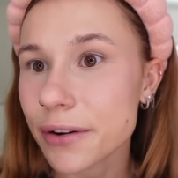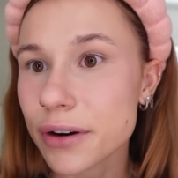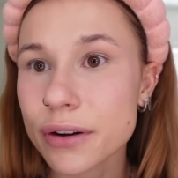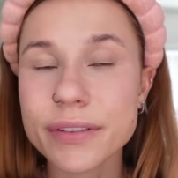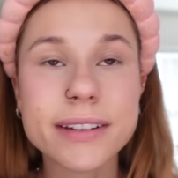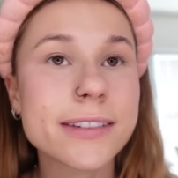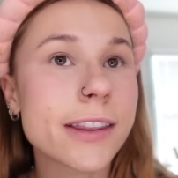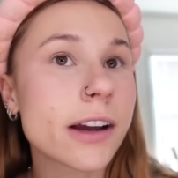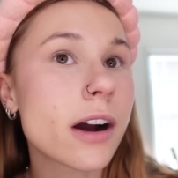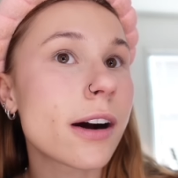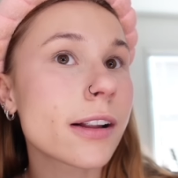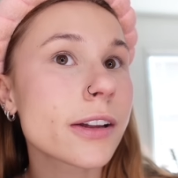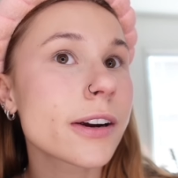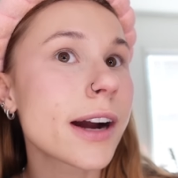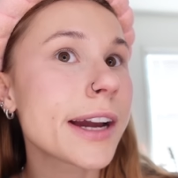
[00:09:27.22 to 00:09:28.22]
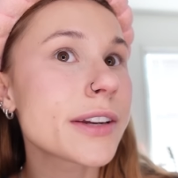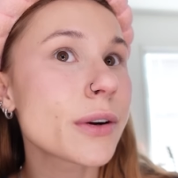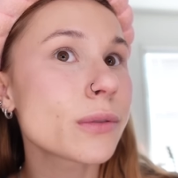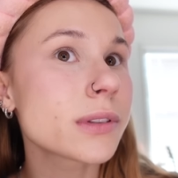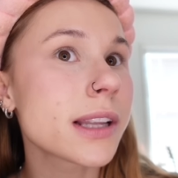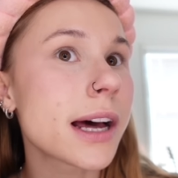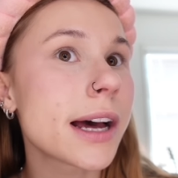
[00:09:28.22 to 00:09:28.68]
don't know if it's the color I
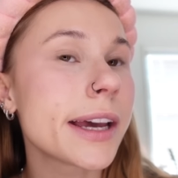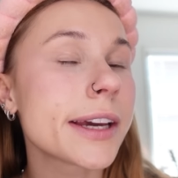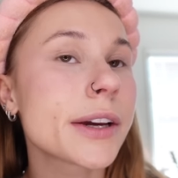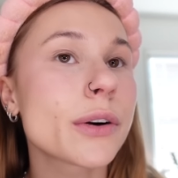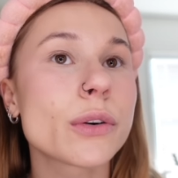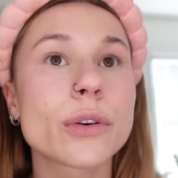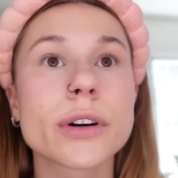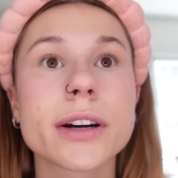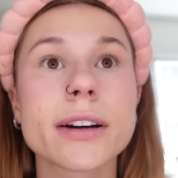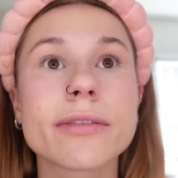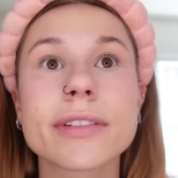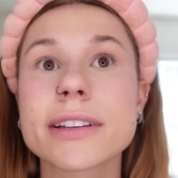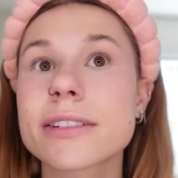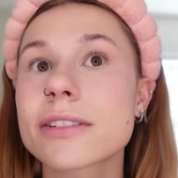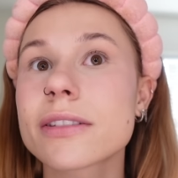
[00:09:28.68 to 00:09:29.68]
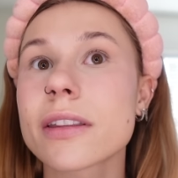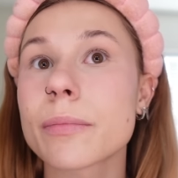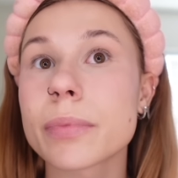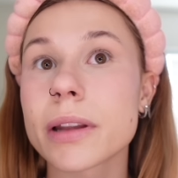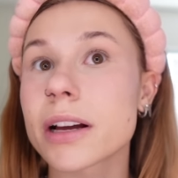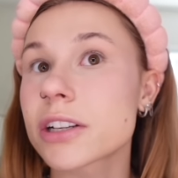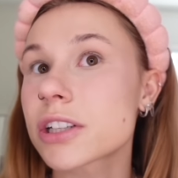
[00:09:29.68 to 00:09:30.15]
don't like or if it's the
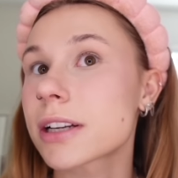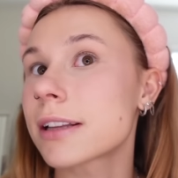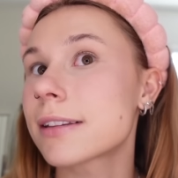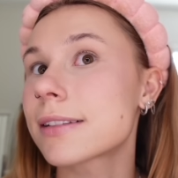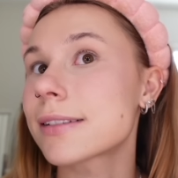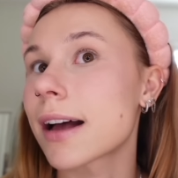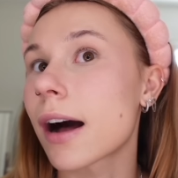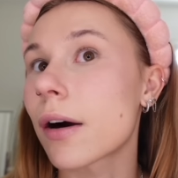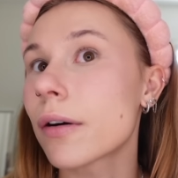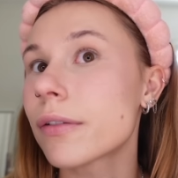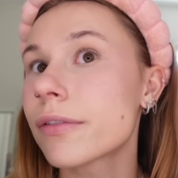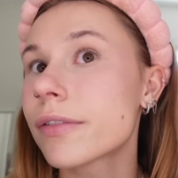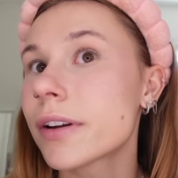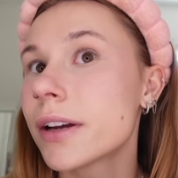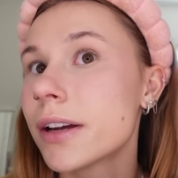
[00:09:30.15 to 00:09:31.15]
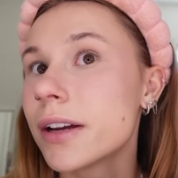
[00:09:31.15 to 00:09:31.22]
blush itself,